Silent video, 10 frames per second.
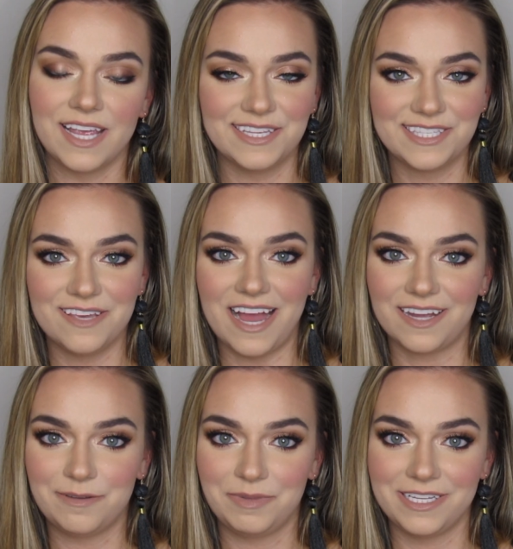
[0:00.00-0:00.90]
And so that
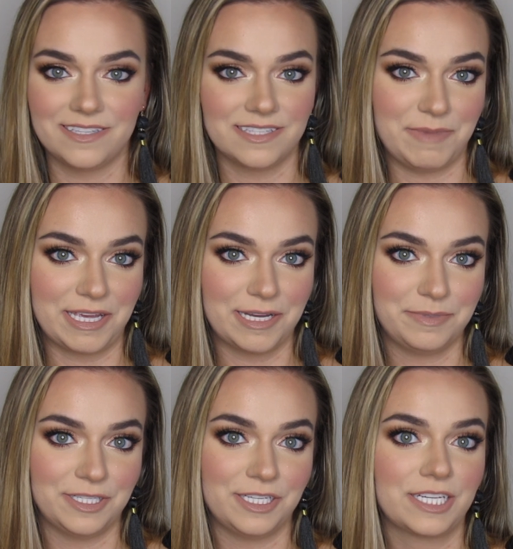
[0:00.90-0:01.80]
completes this
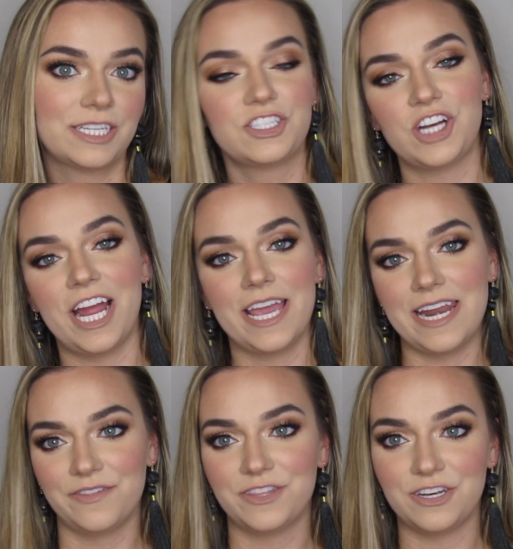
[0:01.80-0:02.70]
makeup look, trying
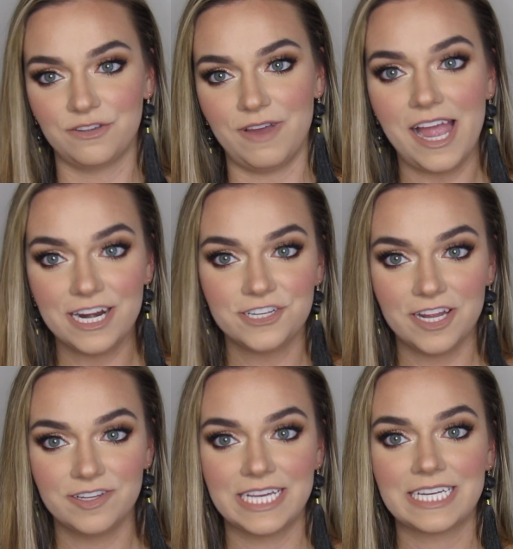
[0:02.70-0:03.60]
out the new
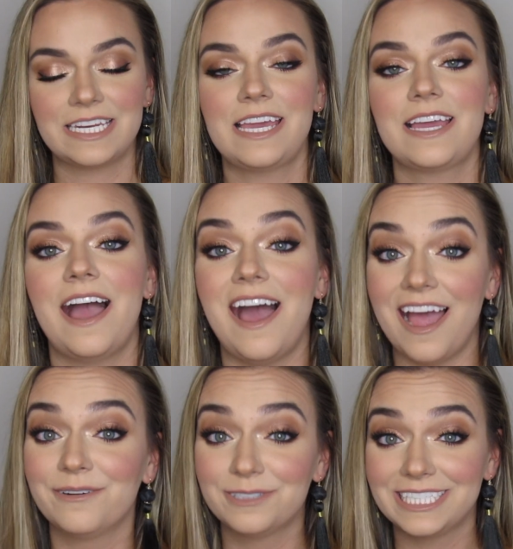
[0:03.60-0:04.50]
eyeshadow technique.
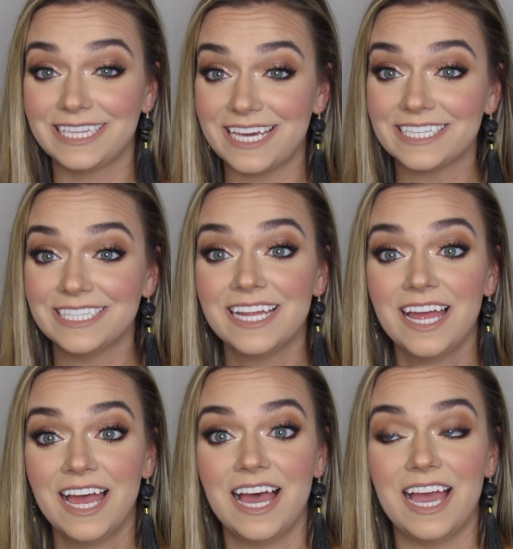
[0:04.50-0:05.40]
I really like it.
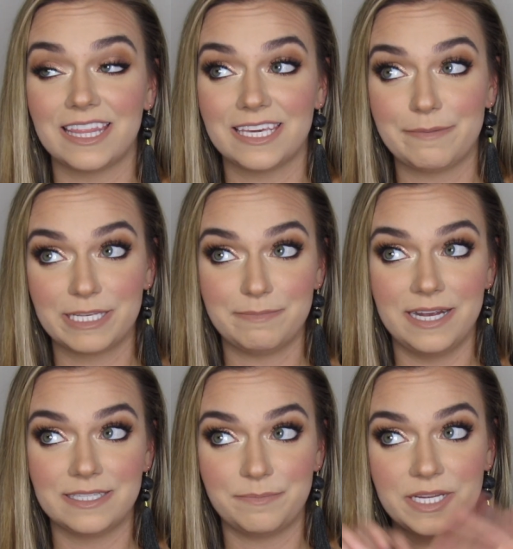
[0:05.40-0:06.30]
I think it makes my
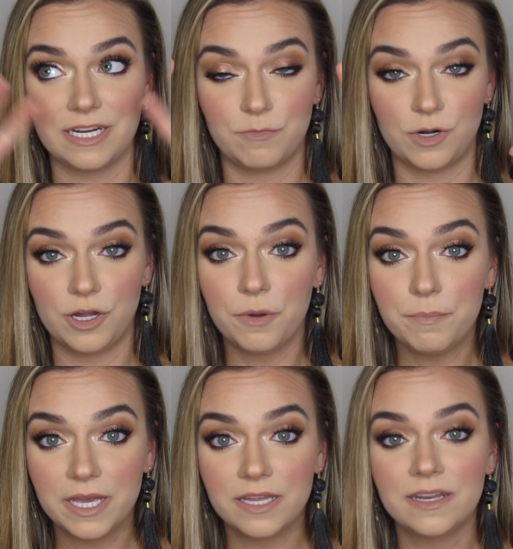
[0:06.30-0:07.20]
eyes appear more
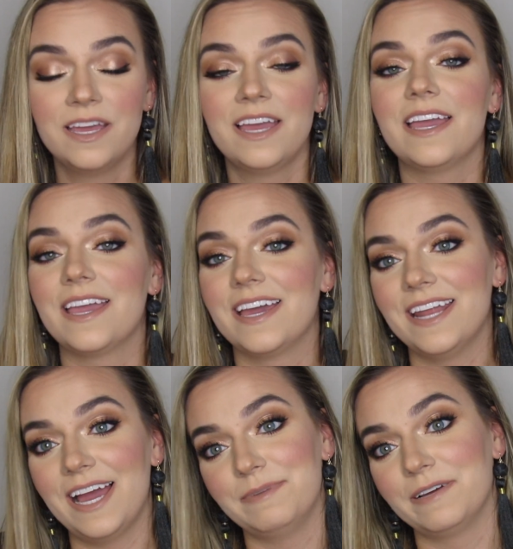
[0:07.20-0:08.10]
open, and
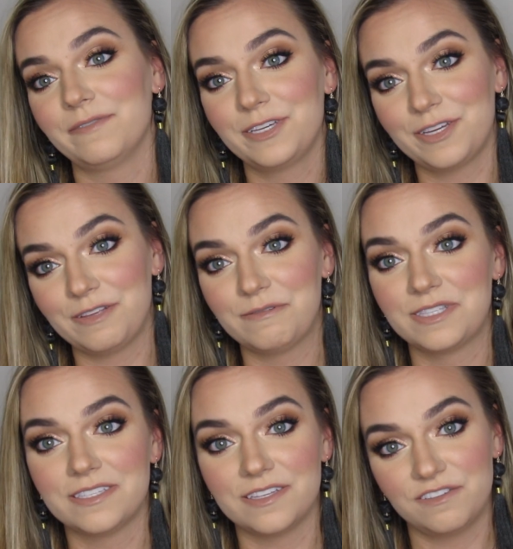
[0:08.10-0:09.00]
I'm definitely gonna use
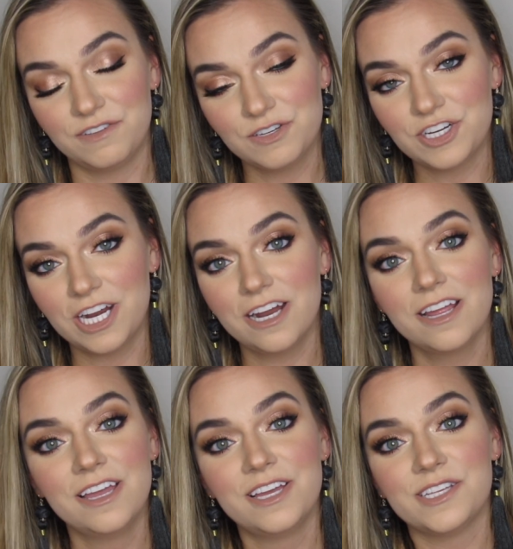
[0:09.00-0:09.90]
this in the future.
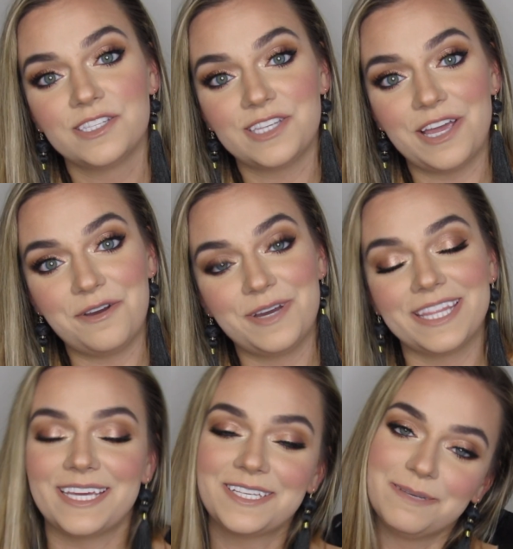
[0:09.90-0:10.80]
So
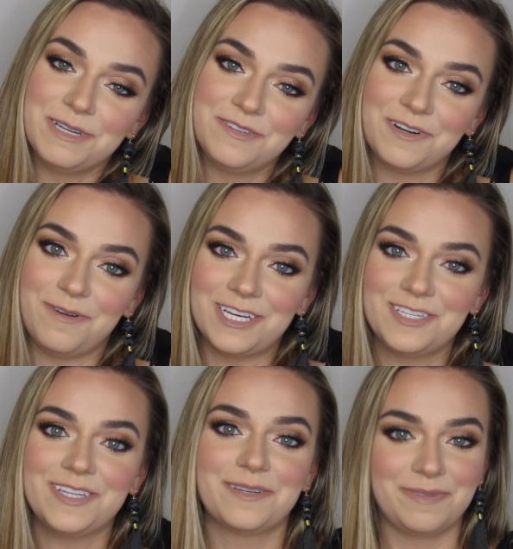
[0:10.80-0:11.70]
thanks so much for
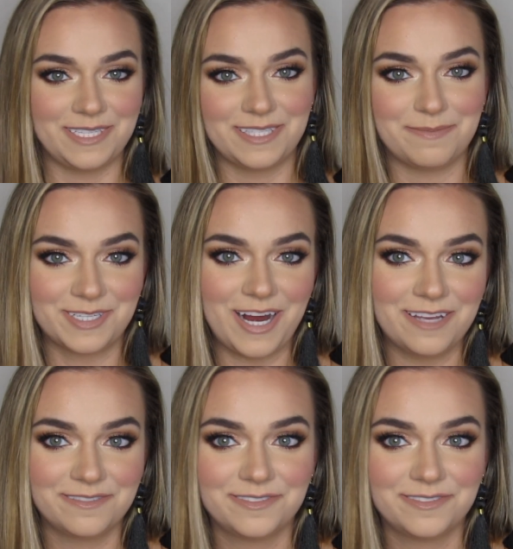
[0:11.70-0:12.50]
watching, and please subscribe.